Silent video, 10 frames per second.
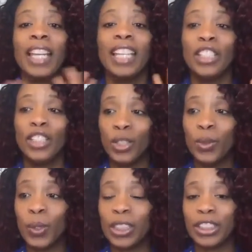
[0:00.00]

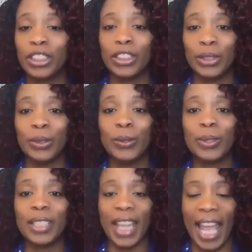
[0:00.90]
you want to
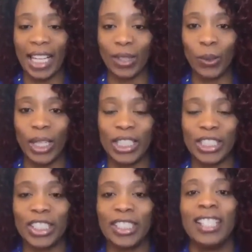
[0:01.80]
use that
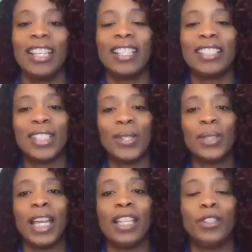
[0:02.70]
question so
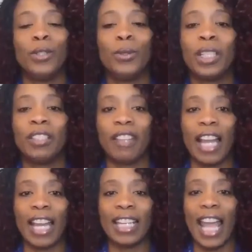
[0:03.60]
that you can
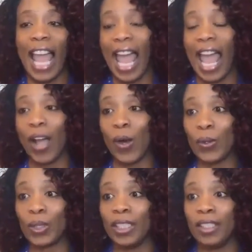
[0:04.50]
find
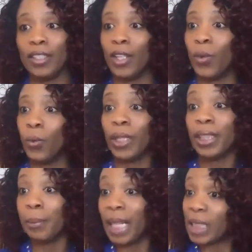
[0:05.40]
out, you know,
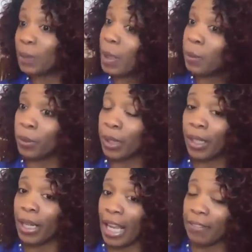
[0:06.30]
what the best people
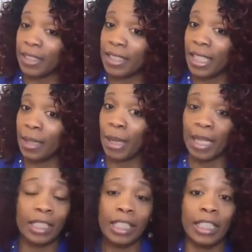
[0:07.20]
there have to say
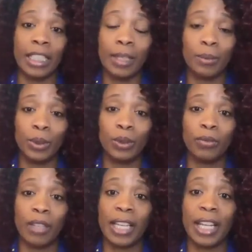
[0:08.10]
about it, and it helps you to
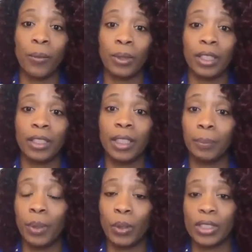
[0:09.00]
find out what their good
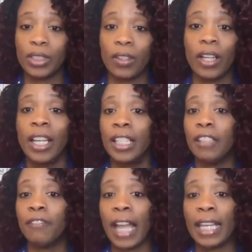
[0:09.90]
points are.
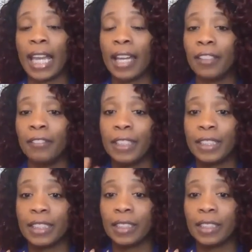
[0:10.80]
You find out if it's